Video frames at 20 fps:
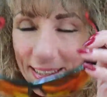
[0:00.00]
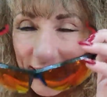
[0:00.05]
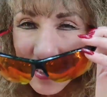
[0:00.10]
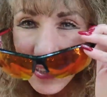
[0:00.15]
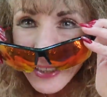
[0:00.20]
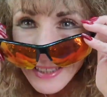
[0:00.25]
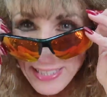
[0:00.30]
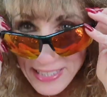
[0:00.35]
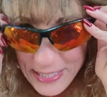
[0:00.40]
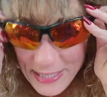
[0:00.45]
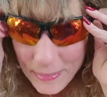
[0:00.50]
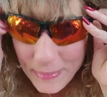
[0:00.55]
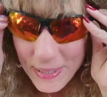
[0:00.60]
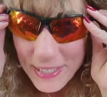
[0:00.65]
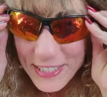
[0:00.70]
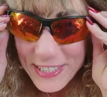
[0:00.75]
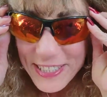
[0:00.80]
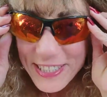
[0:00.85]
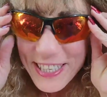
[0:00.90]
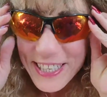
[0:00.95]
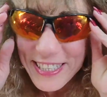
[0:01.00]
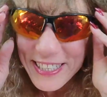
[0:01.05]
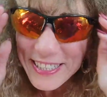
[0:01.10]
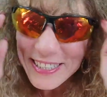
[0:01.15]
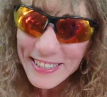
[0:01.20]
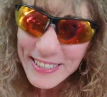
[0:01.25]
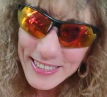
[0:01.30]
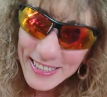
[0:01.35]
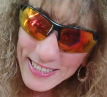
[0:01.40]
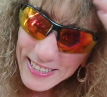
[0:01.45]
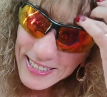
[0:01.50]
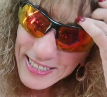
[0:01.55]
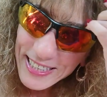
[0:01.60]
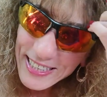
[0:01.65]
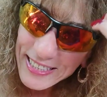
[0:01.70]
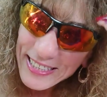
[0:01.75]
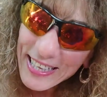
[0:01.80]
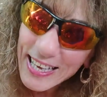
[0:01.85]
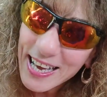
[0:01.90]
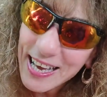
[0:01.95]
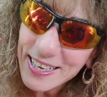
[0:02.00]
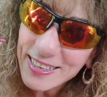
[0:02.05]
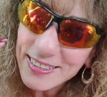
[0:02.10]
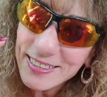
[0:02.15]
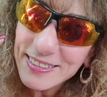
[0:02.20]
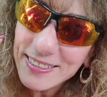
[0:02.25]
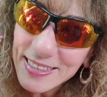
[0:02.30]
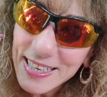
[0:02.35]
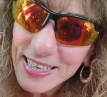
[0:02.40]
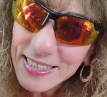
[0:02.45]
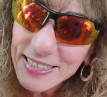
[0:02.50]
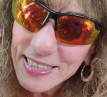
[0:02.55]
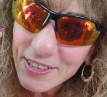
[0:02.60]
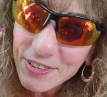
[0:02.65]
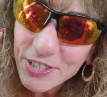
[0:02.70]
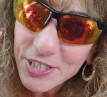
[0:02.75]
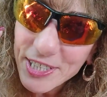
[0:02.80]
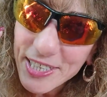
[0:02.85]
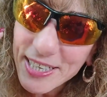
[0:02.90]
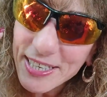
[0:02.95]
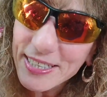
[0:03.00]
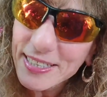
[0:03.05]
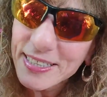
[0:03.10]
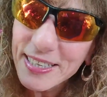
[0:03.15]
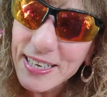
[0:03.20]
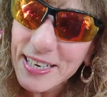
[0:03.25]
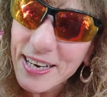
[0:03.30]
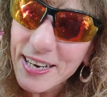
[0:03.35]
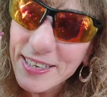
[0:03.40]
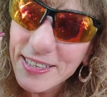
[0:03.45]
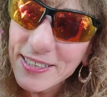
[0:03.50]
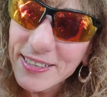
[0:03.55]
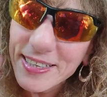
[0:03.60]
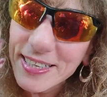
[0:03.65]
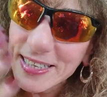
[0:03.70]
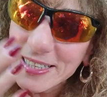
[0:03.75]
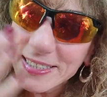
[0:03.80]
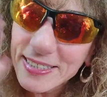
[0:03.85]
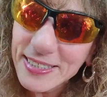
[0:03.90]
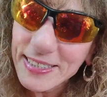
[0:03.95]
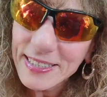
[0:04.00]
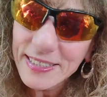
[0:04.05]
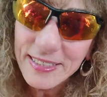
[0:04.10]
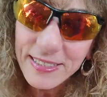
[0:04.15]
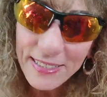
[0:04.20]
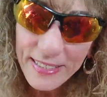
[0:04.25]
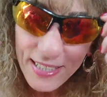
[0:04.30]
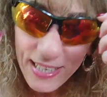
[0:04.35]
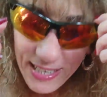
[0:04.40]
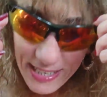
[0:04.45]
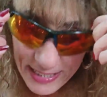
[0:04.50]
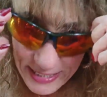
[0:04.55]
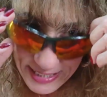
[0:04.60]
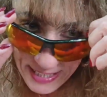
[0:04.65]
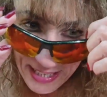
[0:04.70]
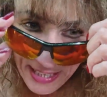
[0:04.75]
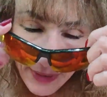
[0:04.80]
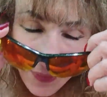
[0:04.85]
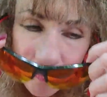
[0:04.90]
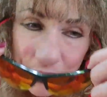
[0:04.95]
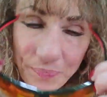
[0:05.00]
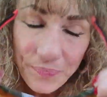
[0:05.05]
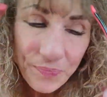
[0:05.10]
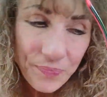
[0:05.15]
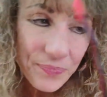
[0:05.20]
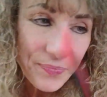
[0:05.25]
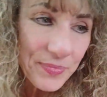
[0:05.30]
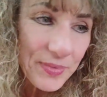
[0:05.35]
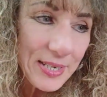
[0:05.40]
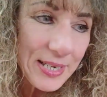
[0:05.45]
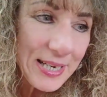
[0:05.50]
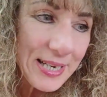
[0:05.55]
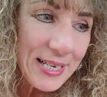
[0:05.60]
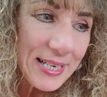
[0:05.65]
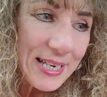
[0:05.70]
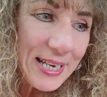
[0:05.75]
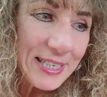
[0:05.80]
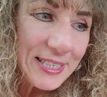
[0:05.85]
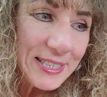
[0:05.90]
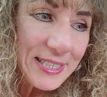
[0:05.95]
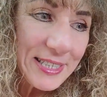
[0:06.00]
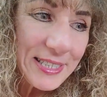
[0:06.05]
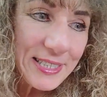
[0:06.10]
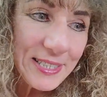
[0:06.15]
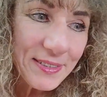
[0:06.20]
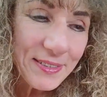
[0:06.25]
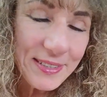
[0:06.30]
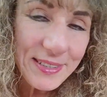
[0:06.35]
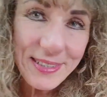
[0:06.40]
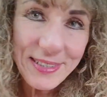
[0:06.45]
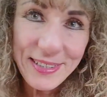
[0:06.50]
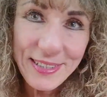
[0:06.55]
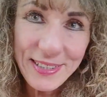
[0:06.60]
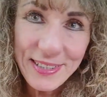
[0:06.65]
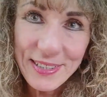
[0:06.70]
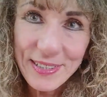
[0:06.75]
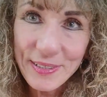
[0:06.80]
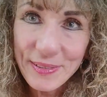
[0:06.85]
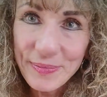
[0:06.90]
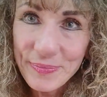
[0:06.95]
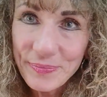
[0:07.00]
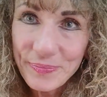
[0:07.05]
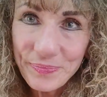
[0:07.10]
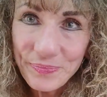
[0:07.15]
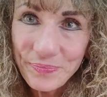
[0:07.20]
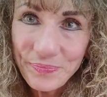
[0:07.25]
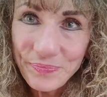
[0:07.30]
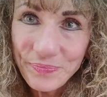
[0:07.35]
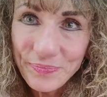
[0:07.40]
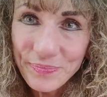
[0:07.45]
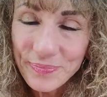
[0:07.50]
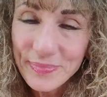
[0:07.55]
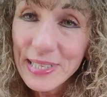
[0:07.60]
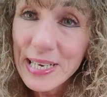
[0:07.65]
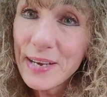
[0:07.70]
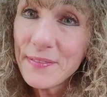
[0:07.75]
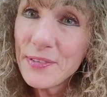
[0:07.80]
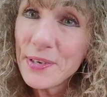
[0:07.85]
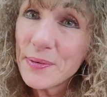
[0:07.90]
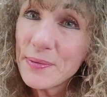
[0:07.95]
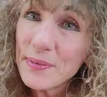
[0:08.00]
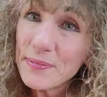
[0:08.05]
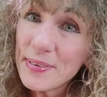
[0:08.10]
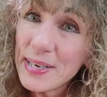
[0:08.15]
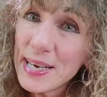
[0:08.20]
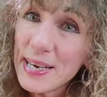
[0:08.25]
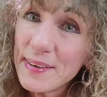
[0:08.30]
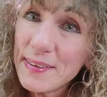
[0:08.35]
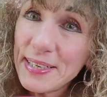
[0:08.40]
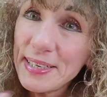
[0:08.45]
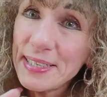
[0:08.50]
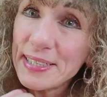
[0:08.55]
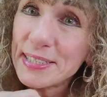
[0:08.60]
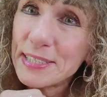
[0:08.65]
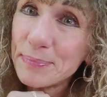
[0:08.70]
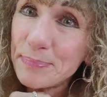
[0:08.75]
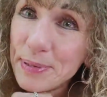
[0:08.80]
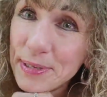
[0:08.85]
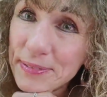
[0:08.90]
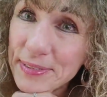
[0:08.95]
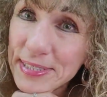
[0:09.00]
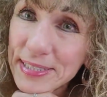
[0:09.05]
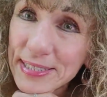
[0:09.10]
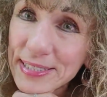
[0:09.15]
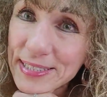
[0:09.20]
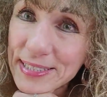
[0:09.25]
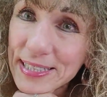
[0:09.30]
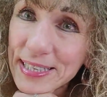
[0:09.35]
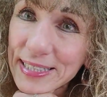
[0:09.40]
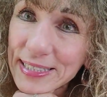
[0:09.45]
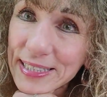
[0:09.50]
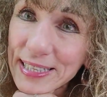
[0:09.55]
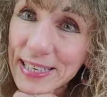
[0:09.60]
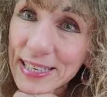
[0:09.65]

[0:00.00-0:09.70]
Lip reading: they're this much shaded, just like that. That's how shaded they are. You can't see his eyes. And I just, you know, have you ever had any experiences like